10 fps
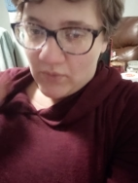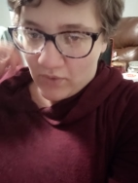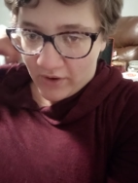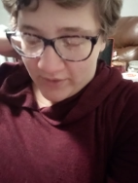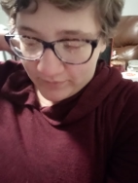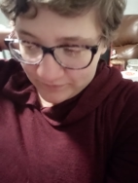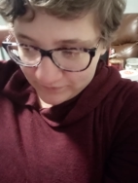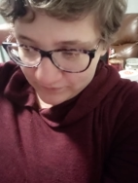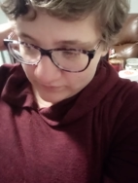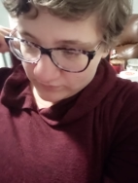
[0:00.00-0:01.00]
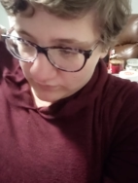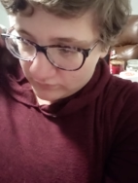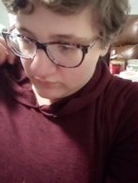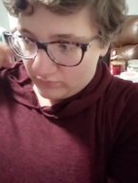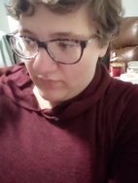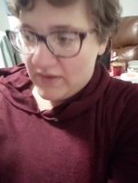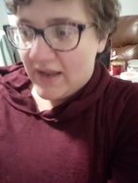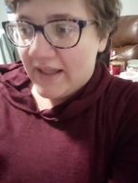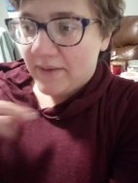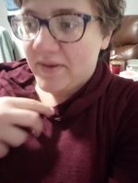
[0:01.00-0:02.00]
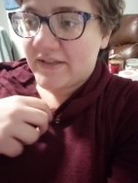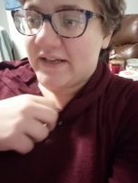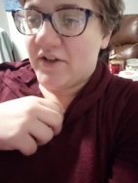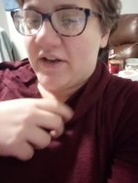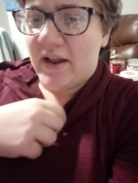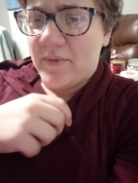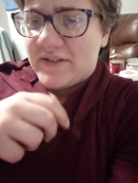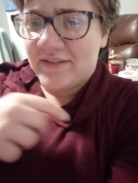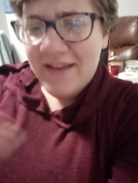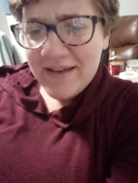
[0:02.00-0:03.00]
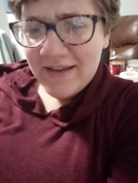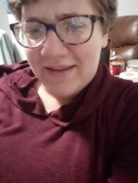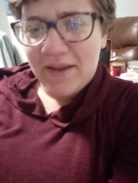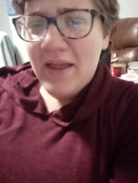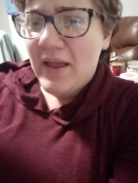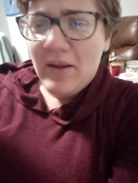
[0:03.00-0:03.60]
or because I wasn't thinking, like,